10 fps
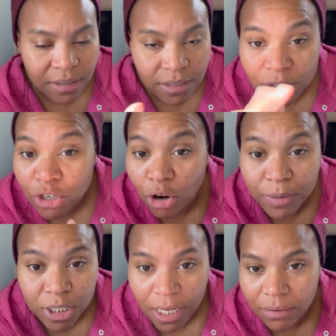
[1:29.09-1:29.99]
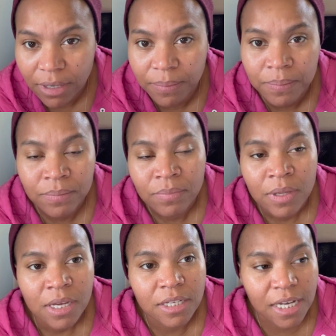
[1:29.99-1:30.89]
Snohomish County,
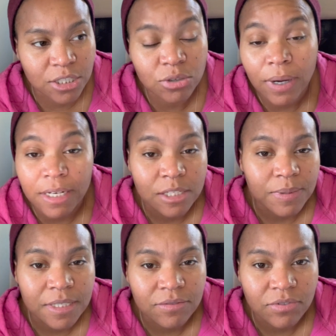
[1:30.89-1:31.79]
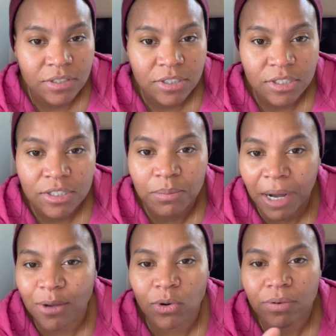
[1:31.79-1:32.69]
it's actually quite expensive to
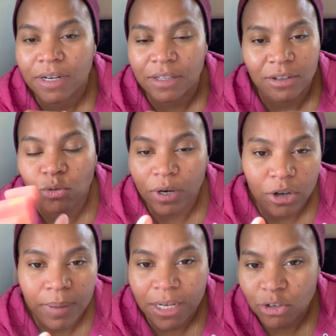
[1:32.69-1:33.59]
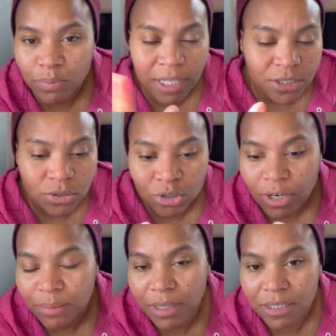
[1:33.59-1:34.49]
buy one, right? You want to go buy a duplex or a
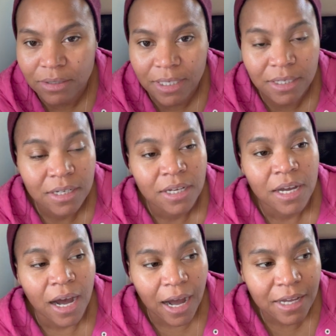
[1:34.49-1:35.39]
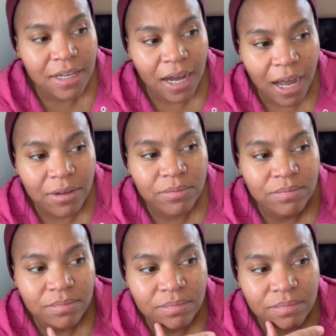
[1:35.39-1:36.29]
triplex, right? I
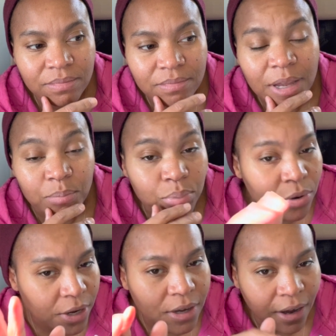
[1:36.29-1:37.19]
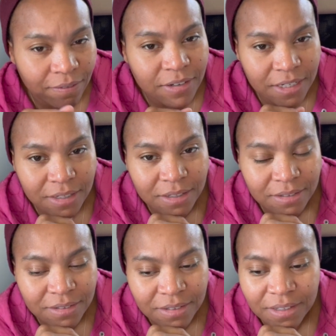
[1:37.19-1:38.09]
am pretty confident
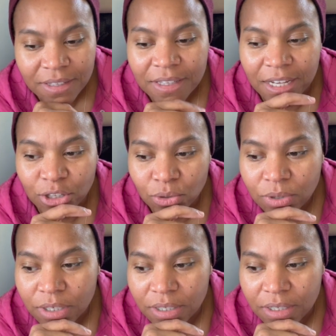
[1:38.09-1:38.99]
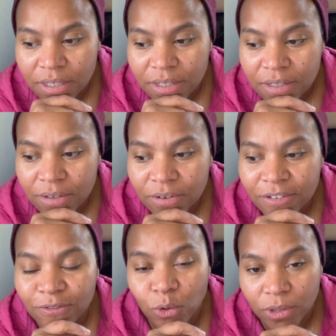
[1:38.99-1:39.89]
that you could,
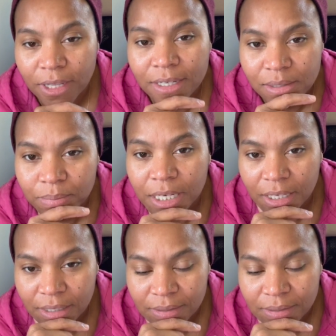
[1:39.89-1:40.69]
for less money,